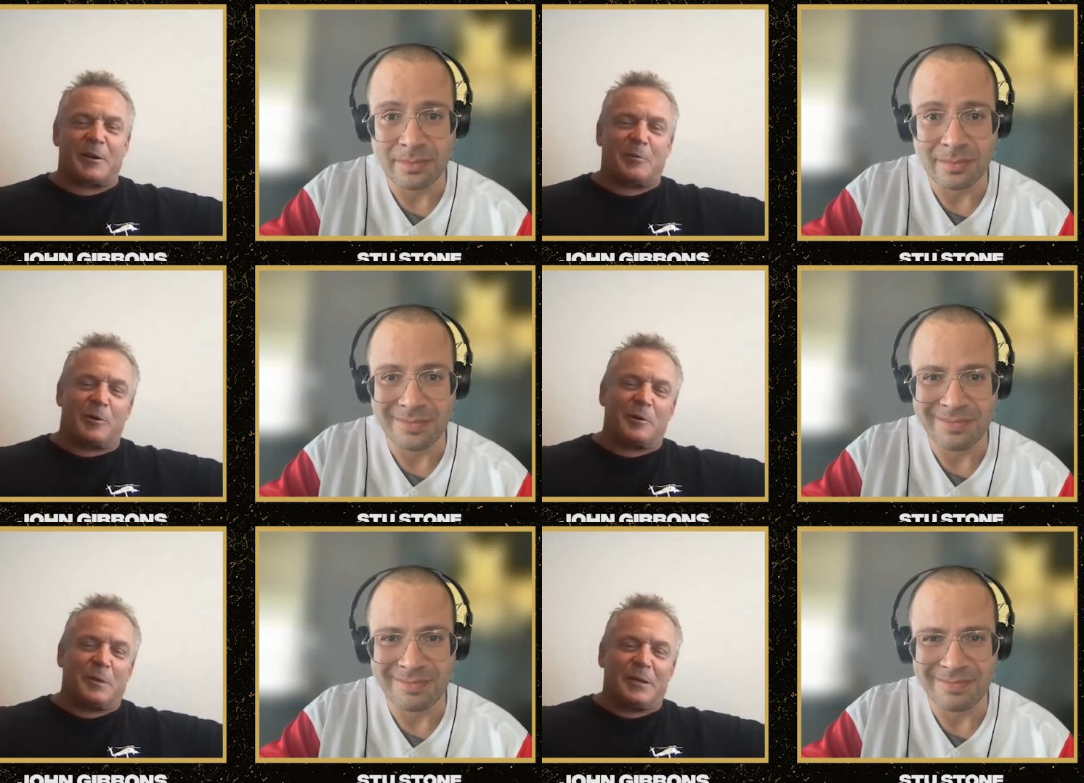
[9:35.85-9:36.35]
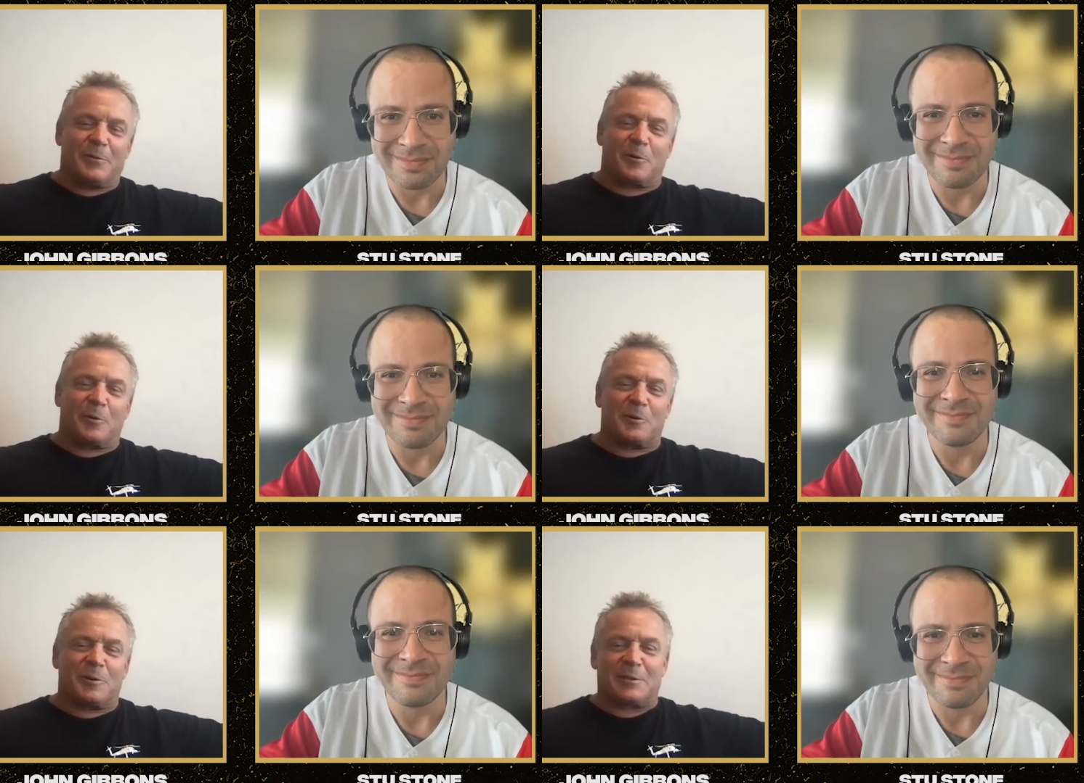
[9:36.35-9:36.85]
Speaker 1: He wanted to be the
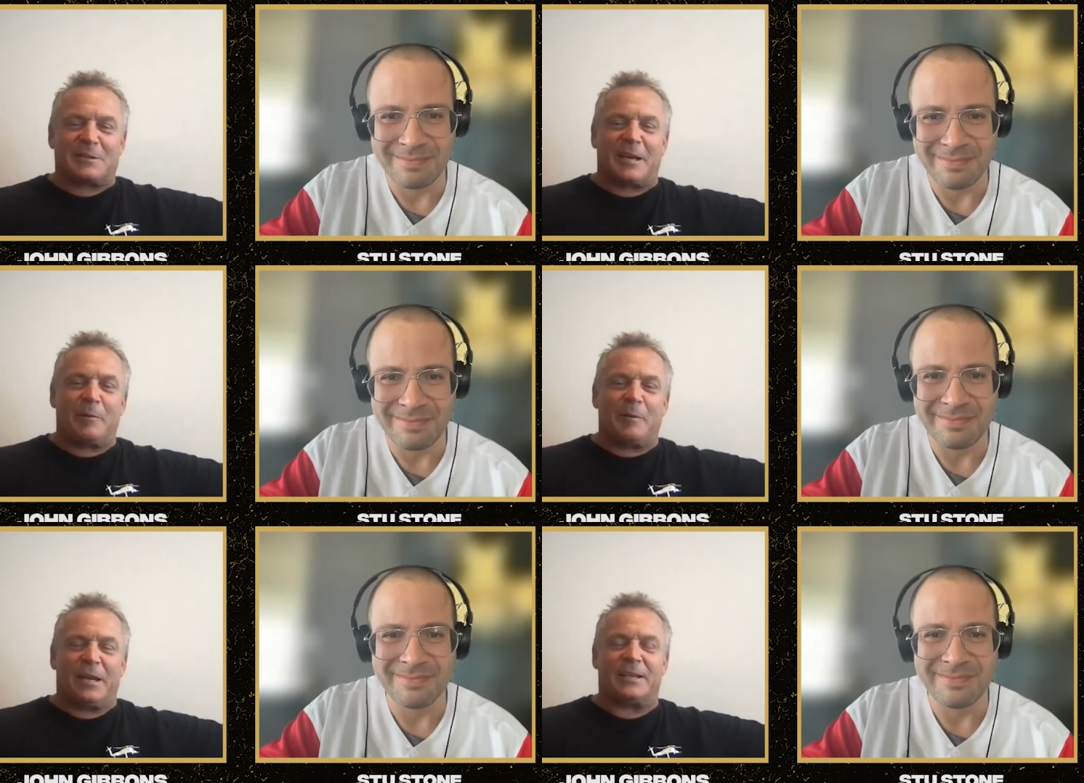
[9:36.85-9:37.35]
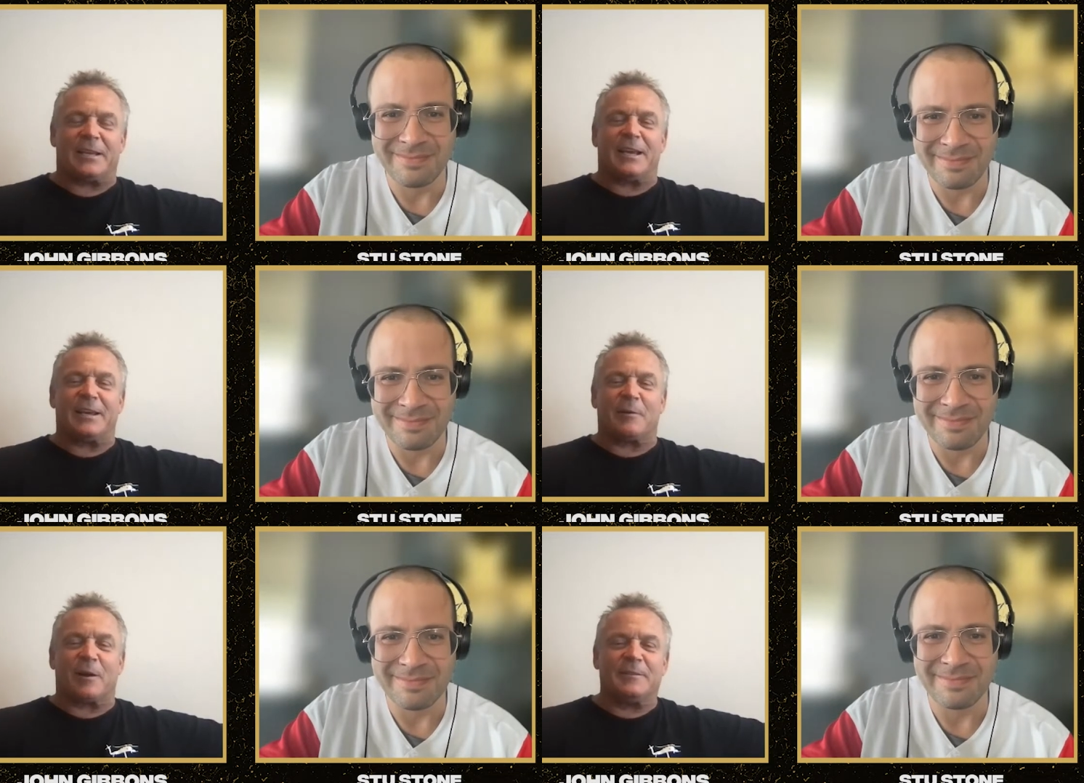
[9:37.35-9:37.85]
world all-time hit
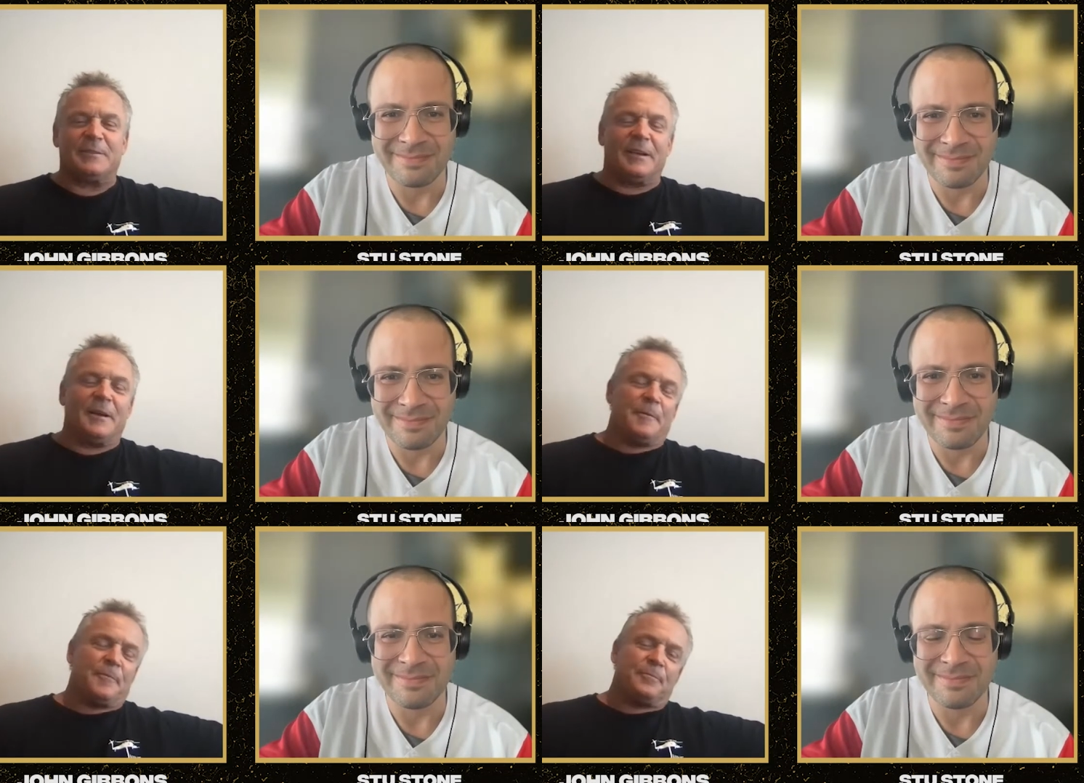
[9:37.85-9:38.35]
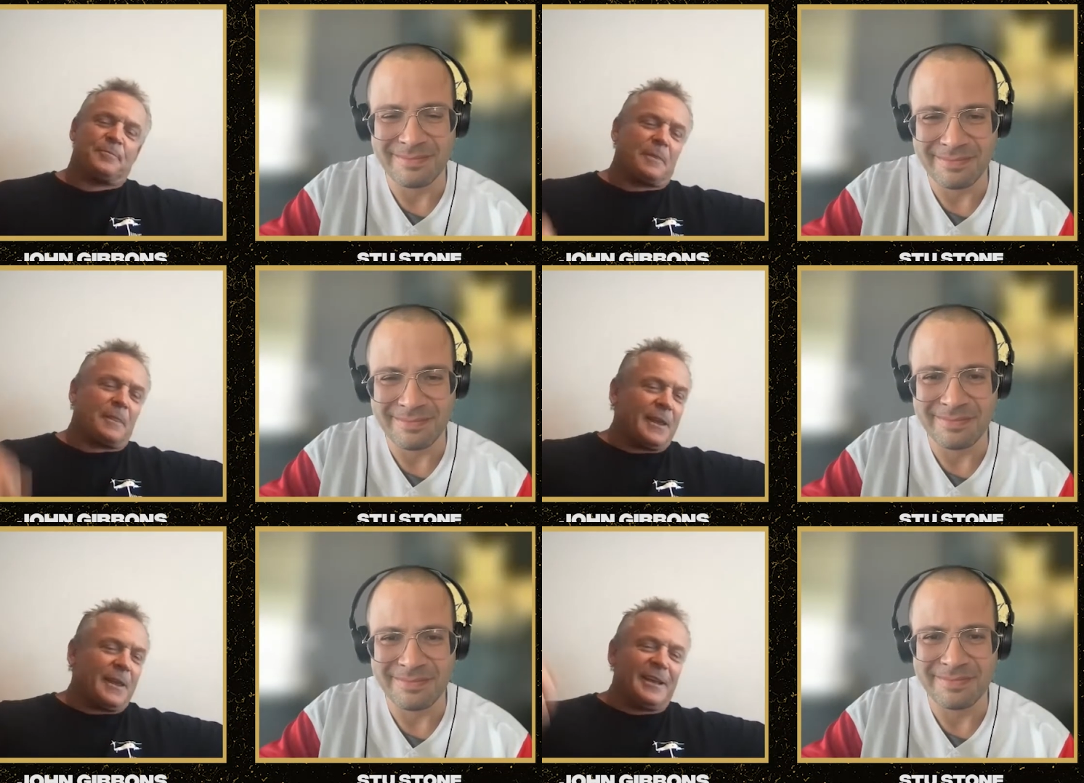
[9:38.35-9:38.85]
king, right?
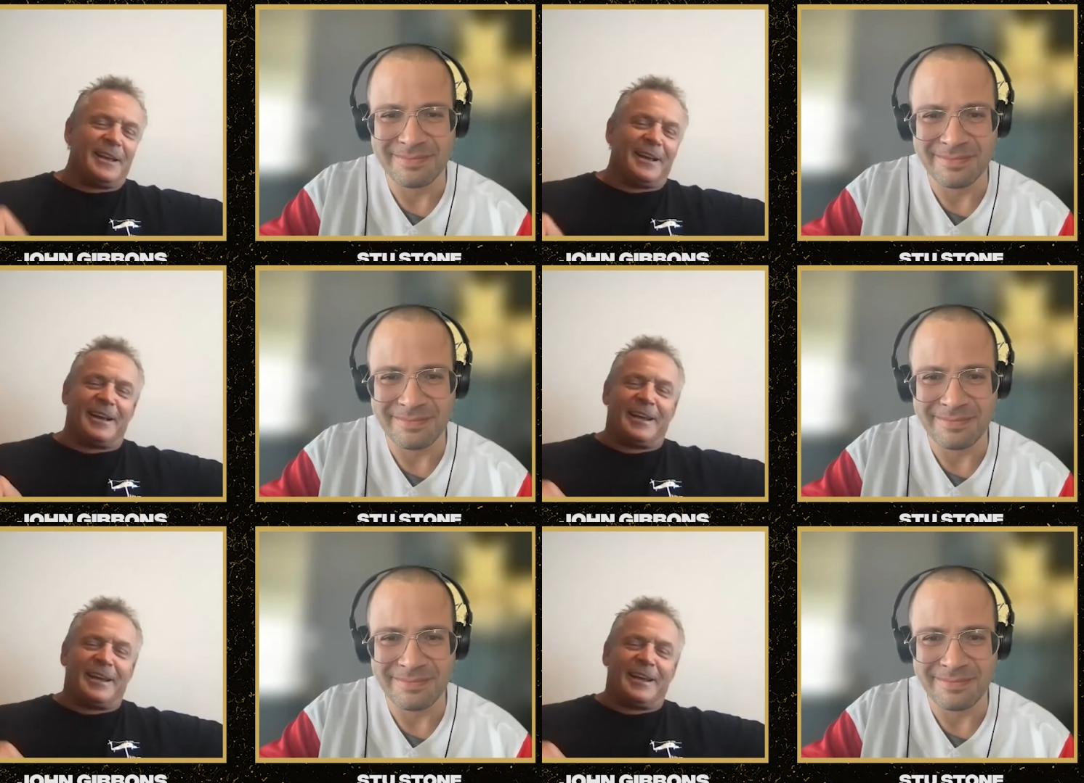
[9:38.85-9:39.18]
and uh,